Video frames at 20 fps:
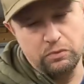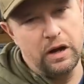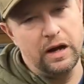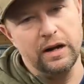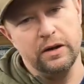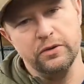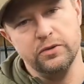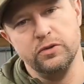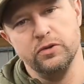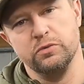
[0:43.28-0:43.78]

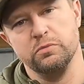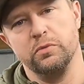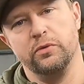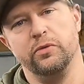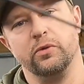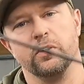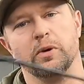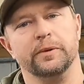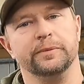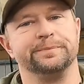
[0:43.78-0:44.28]
rod I was using
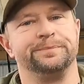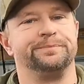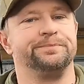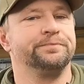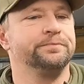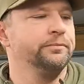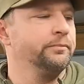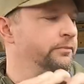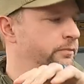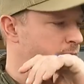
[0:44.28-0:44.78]
before
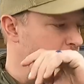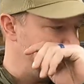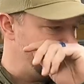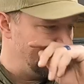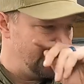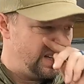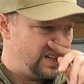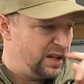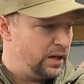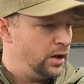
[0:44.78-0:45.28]

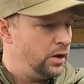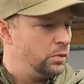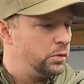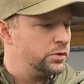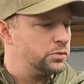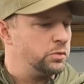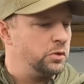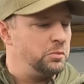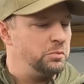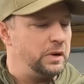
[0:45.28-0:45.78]

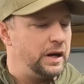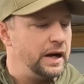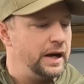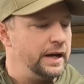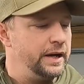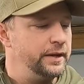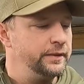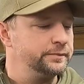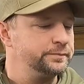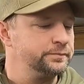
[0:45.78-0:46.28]
was one
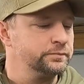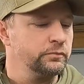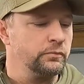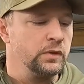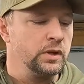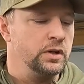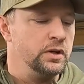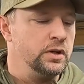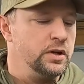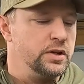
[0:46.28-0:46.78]
by
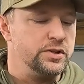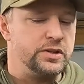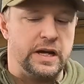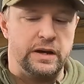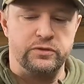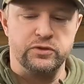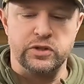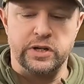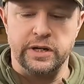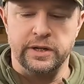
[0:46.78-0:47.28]

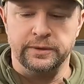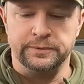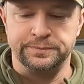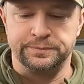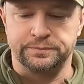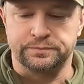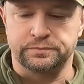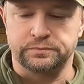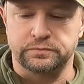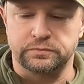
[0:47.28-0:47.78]
Savage Gear.
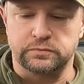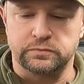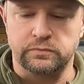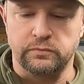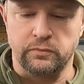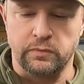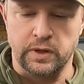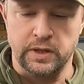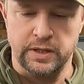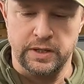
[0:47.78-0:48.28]

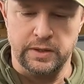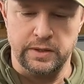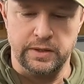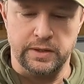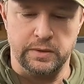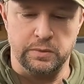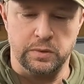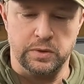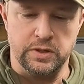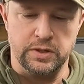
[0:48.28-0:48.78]

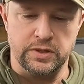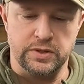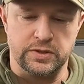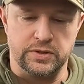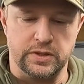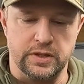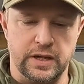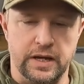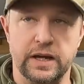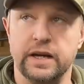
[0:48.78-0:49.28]
It
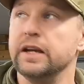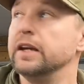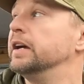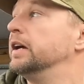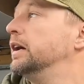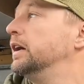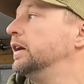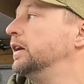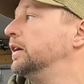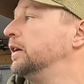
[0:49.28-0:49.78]
was
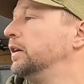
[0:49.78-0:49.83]
a